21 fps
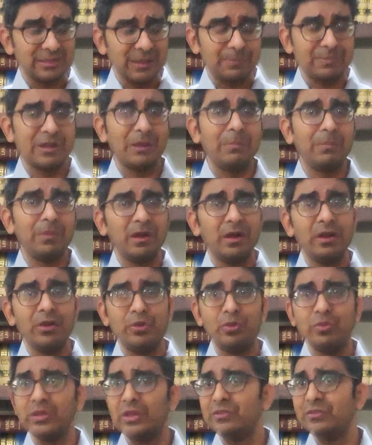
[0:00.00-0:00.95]

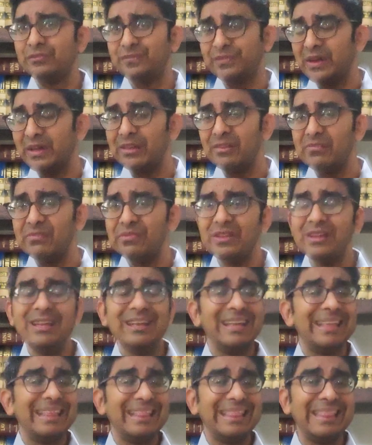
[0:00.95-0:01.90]
September 2005,
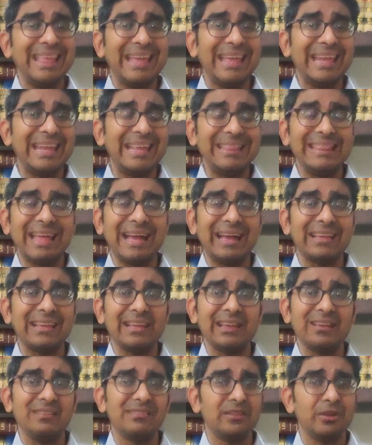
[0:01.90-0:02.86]
then in
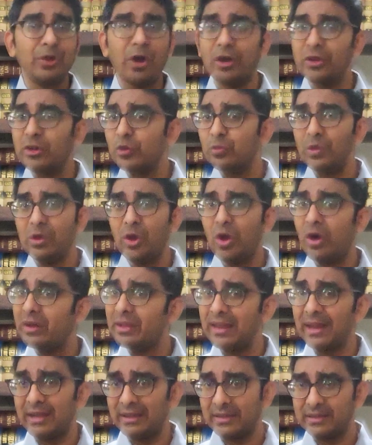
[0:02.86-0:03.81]
that case, the daughter will
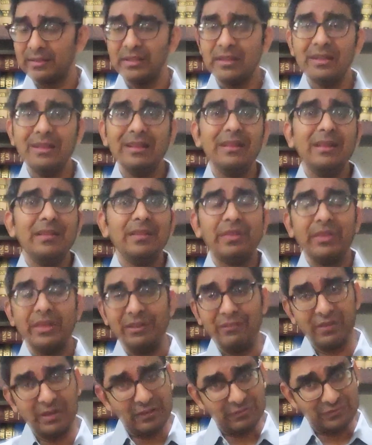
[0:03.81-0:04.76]
not get.
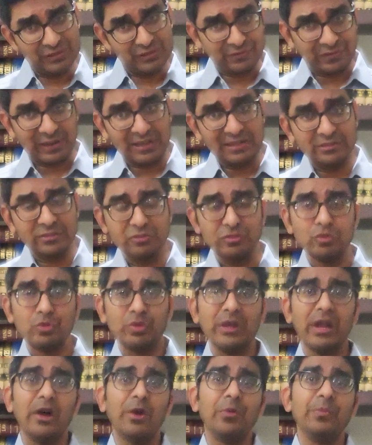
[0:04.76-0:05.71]
even if she files a
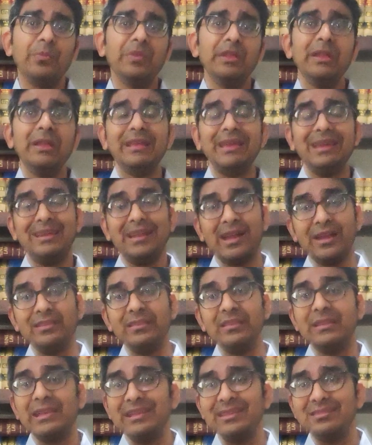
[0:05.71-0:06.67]
suit now. In
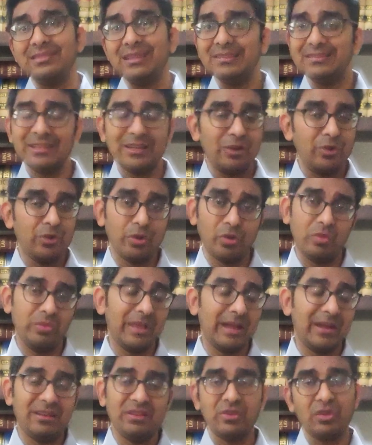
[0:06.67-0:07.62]
another case, they said,
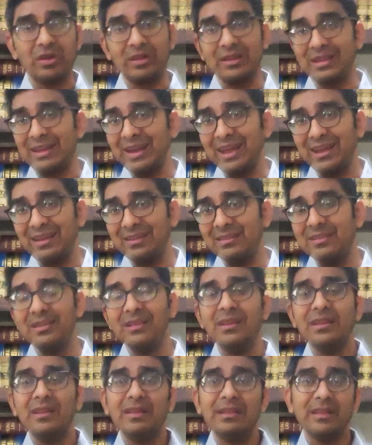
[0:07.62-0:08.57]
no, that is not correct.
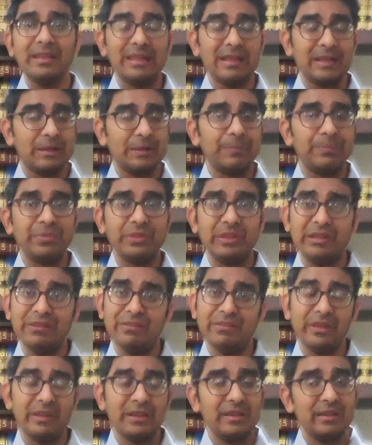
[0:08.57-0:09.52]
Yeah,
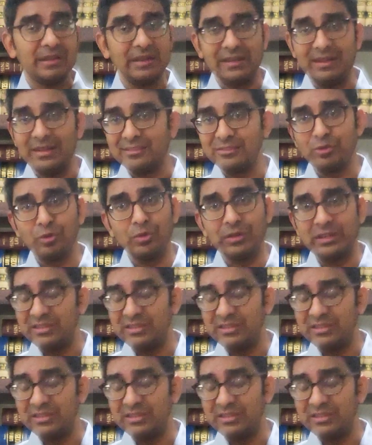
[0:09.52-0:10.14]
even it does